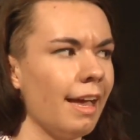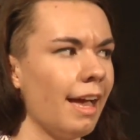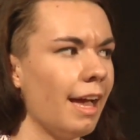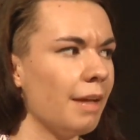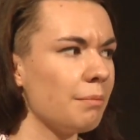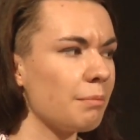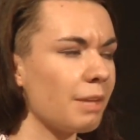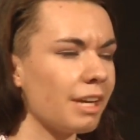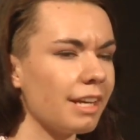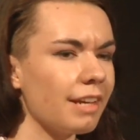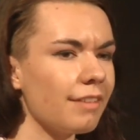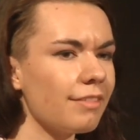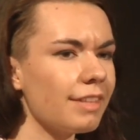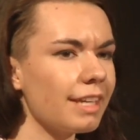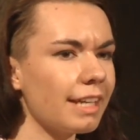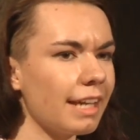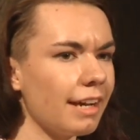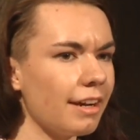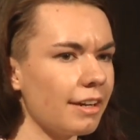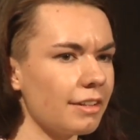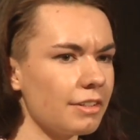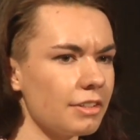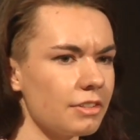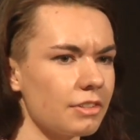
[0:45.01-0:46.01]
And many of the
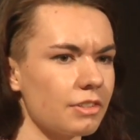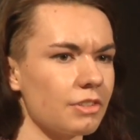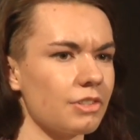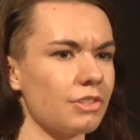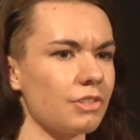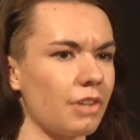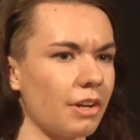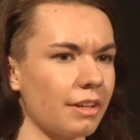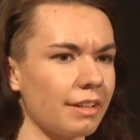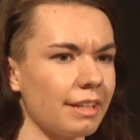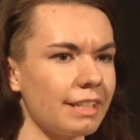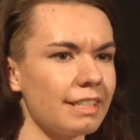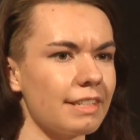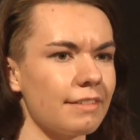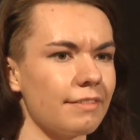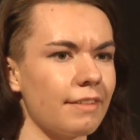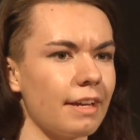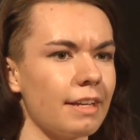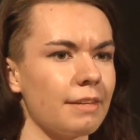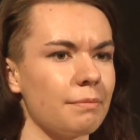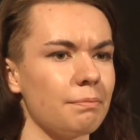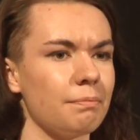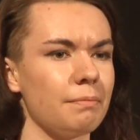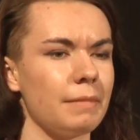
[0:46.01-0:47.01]
characters are struggling to
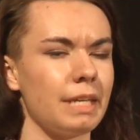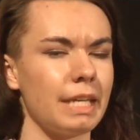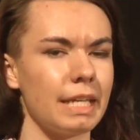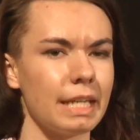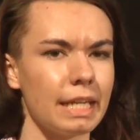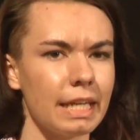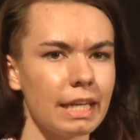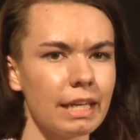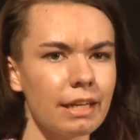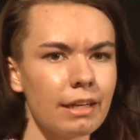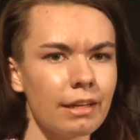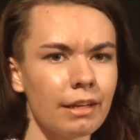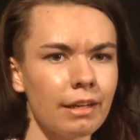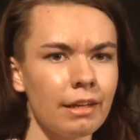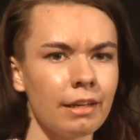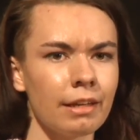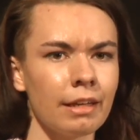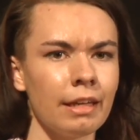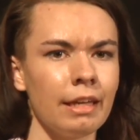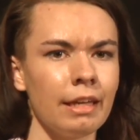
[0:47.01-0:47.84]
find meaning